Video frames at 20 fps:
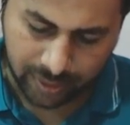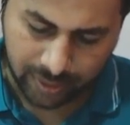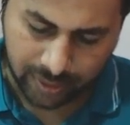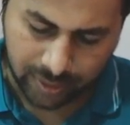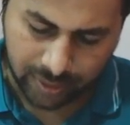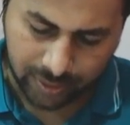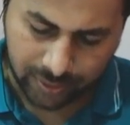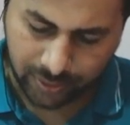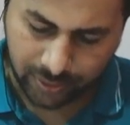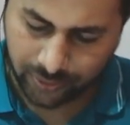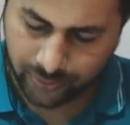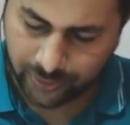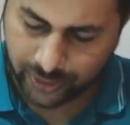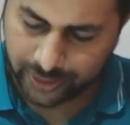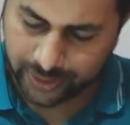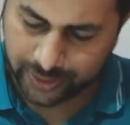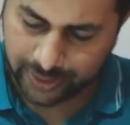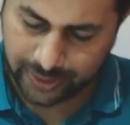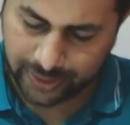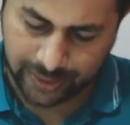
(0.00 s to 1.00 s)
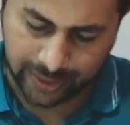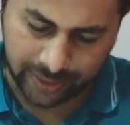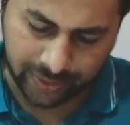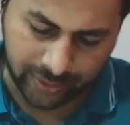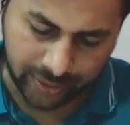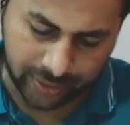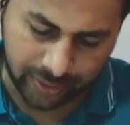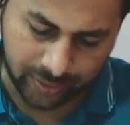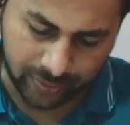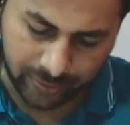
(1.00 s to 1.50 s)
So you want
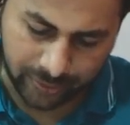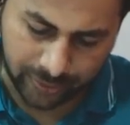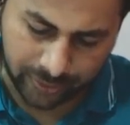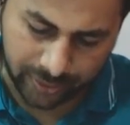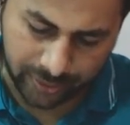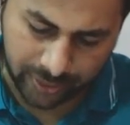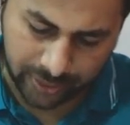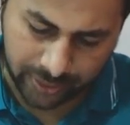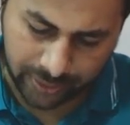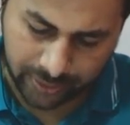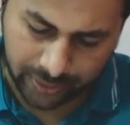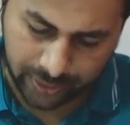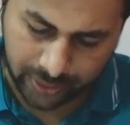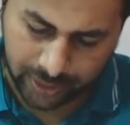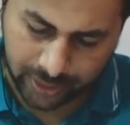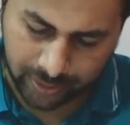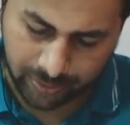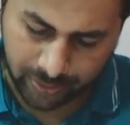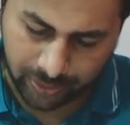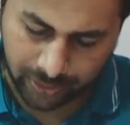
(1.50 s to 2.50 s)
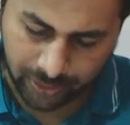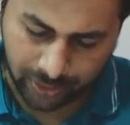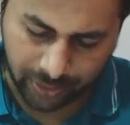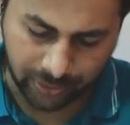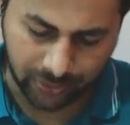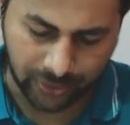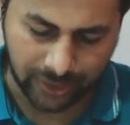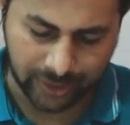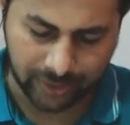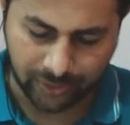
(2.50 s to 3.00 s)
electron to photon or photon to
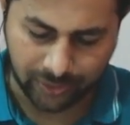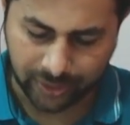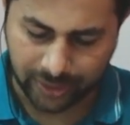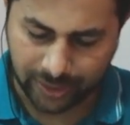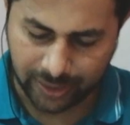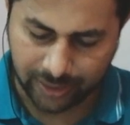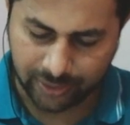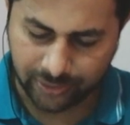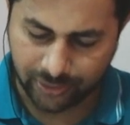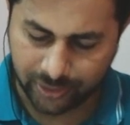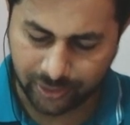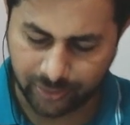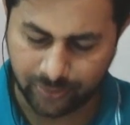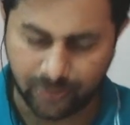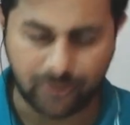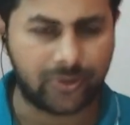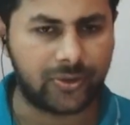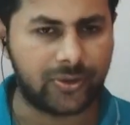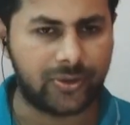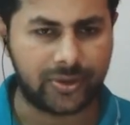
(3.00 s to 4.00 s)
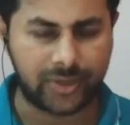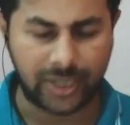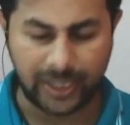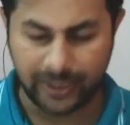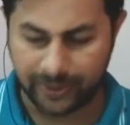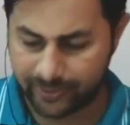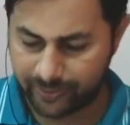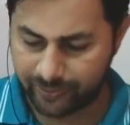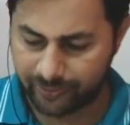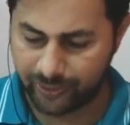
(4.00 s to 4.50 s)
electron? Electron to photon, right?
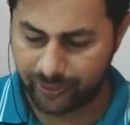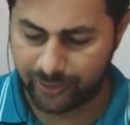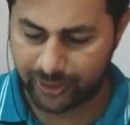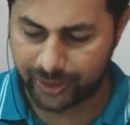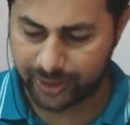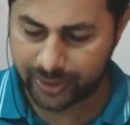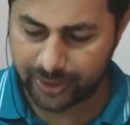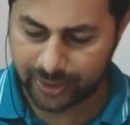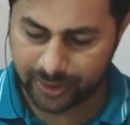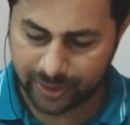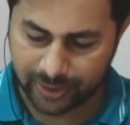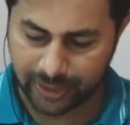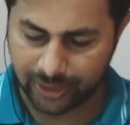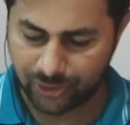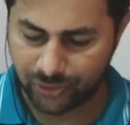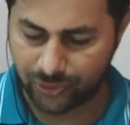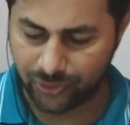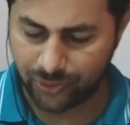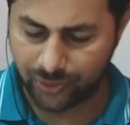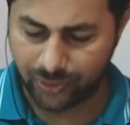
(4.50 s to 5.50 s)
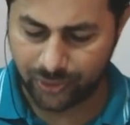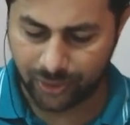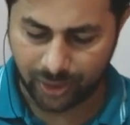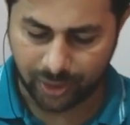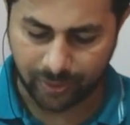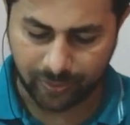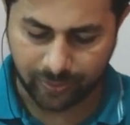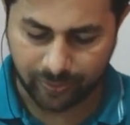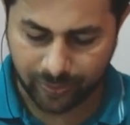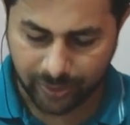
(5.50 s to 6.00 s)
We want ratio
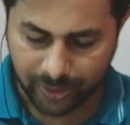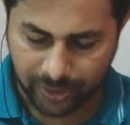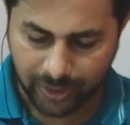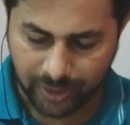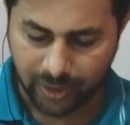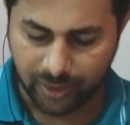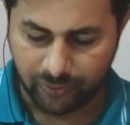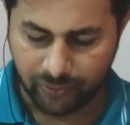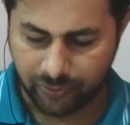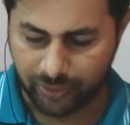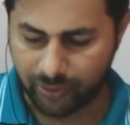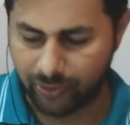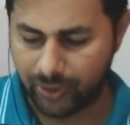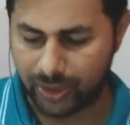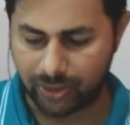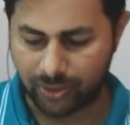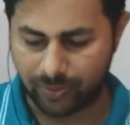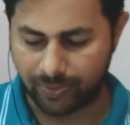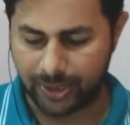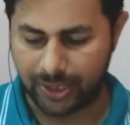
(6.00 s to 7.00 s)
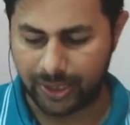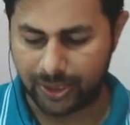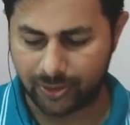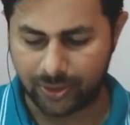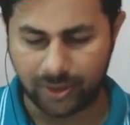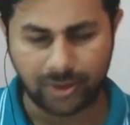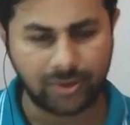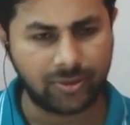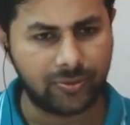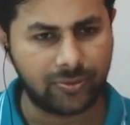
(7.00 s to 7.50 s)
of wavelength of
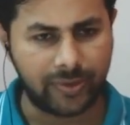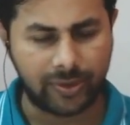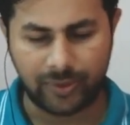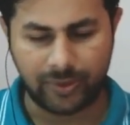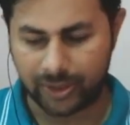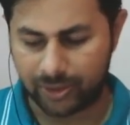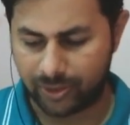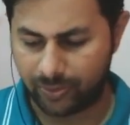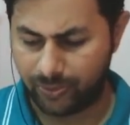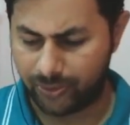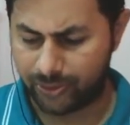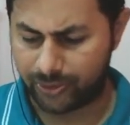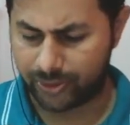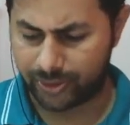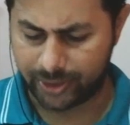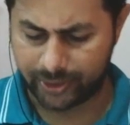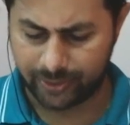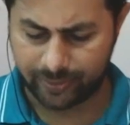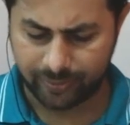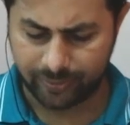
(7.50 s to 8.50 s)
electron to wavelength of photon.